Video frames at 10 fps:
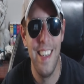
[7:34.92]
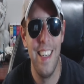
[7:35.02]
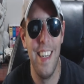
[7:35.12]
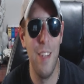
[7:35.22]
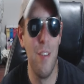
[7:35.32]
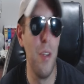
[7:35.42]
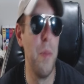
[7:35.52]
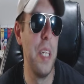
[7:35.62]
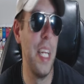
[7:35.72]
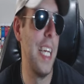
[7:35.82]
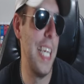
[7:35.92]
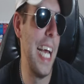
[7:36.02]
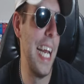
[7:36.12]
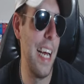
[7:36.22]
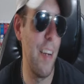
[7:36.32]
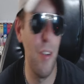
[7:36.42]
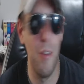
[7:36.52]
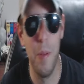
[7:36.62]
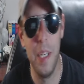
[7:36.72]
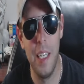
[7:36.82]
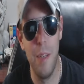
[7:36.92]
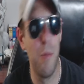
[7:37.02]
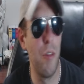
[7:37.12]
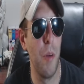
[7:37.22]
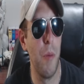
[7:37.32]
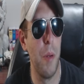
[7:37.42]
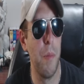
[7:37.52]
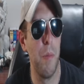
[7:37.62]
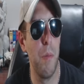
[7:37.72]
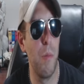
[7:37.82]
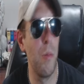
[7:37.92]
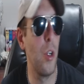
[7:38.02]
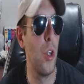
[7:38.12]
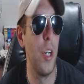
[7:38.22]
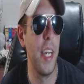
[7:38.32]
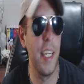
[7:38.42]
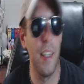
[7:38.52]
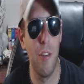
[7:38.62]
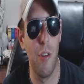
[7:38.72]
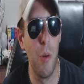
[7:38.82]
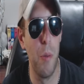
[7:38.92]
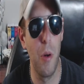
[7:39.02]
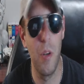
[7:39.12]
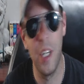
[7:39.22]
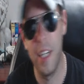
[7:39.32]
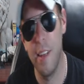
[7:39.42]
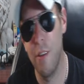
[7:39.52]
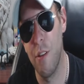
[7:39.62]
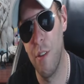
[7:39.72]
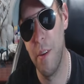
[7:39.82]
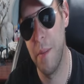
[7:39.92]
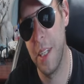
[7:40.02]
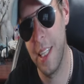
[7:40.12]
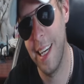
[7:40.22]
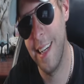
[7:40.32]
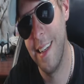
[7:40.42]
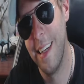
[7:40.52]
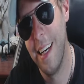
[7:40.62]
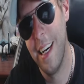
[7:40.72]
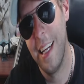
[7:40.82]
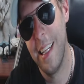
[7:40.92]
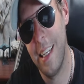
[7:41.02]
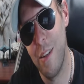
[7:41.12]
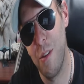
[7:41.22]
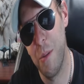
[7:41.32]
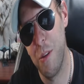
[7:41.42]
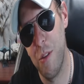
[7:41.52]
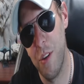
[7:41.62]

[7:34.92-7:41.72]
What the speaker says: Assuming that he can actually speak somewhat good English or broken English or something like that. Thank you so much for your